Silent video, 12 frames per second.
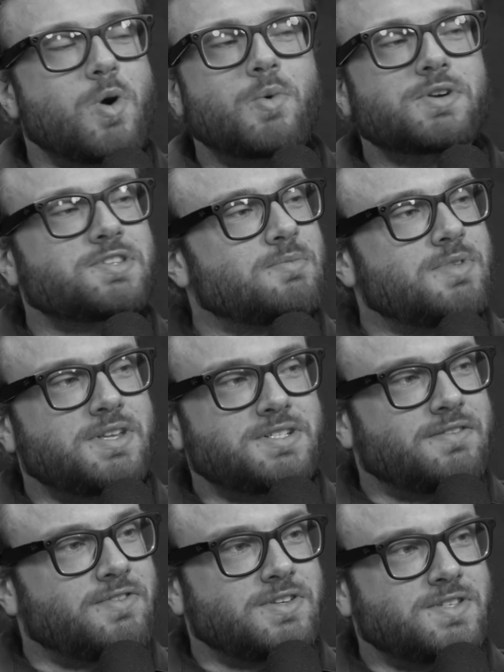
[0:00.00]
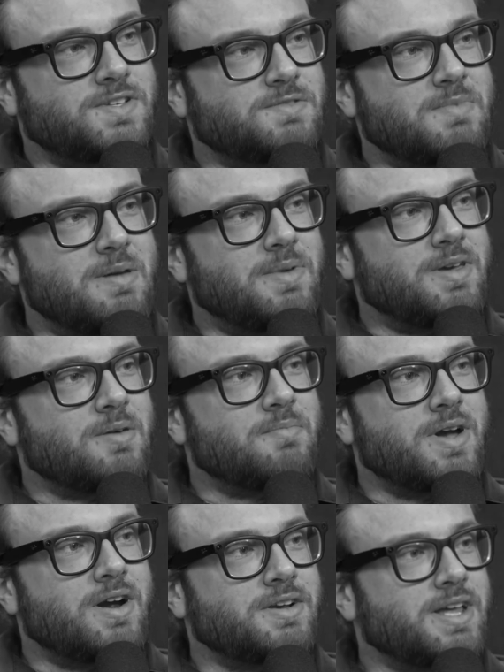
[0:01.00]
what were some of the differences maybe
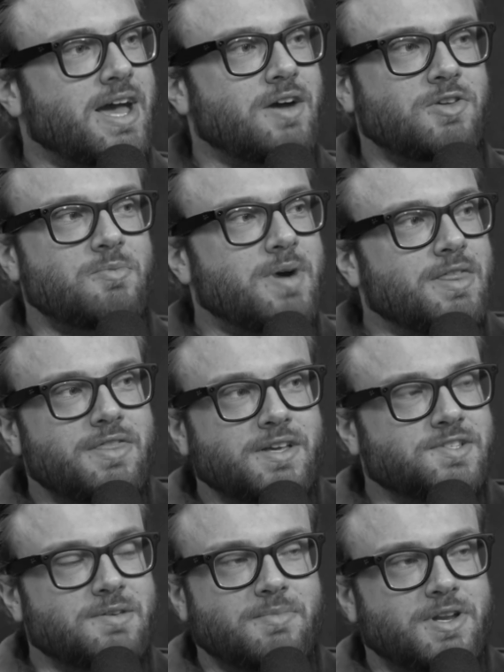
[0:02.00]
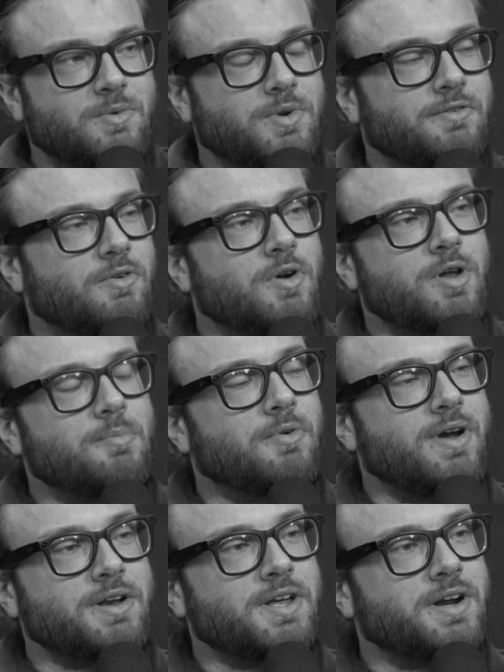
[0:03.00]
compared to how you might think somebody would have grown up
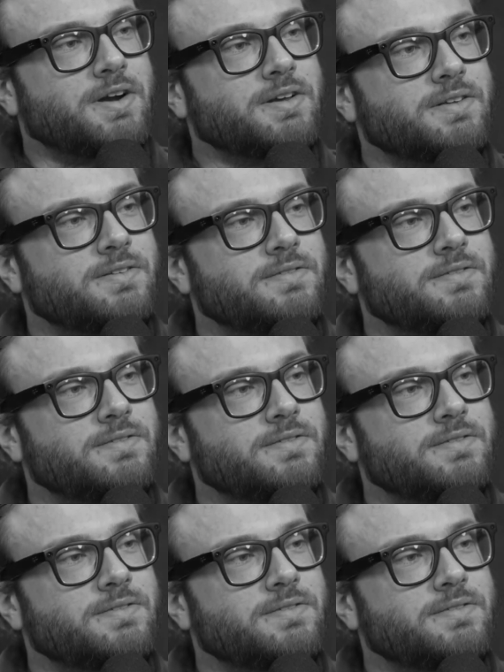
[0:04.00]
around here?